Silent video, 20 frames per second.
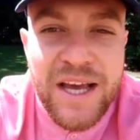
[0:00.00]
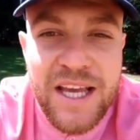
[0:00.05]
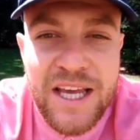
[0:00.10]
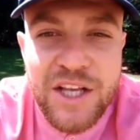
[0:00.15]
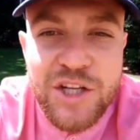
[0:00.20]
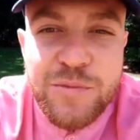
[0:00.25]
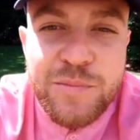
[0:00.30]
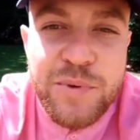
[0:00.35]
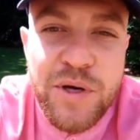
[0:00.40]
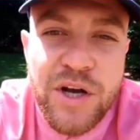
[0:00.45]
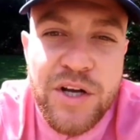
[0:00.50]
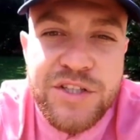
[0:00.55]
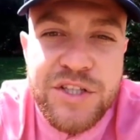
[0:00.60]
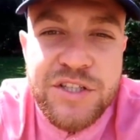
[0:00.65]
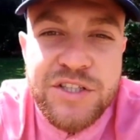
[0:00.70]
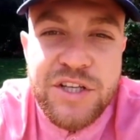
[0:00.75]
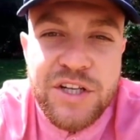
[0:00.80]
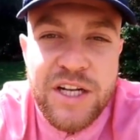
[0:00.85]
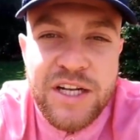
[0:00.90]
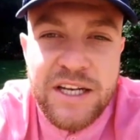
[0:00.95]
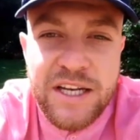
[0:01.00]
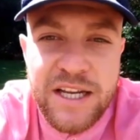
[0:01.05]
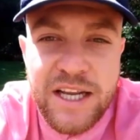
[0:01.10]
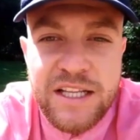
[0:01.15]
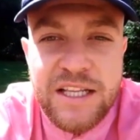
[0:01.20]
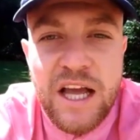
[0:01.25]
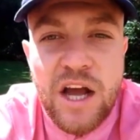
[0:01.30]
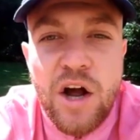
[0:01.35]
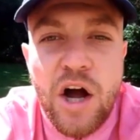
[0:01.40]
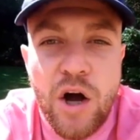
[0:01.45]
each person's going to need
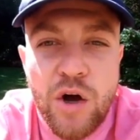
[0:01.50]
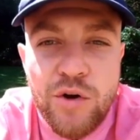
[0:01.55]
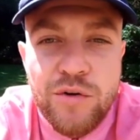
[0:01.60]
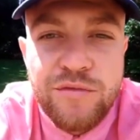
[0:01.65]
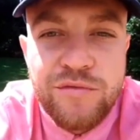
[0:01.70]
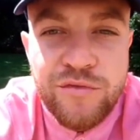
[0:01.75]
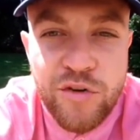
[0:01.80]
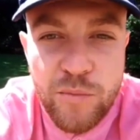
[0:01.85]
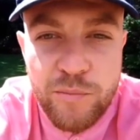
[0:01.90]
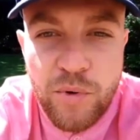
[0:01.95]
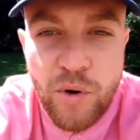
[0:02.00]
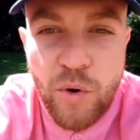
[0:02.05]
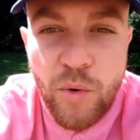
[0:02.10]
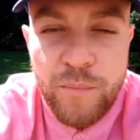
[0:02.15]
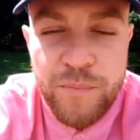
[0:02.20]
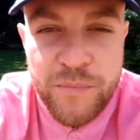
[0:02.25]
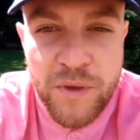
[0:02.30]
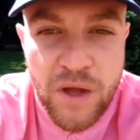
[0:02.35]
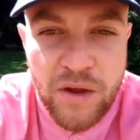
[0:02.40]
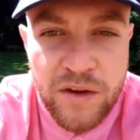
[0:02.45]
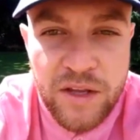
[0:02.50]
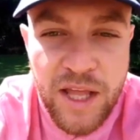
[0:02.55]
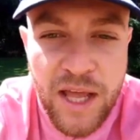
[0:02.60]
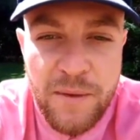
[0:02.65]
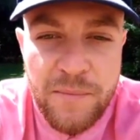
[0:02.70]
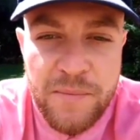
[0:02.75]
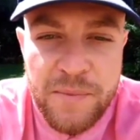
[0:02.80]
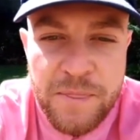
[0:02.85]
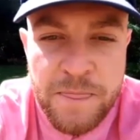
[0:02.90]
their own football, okay?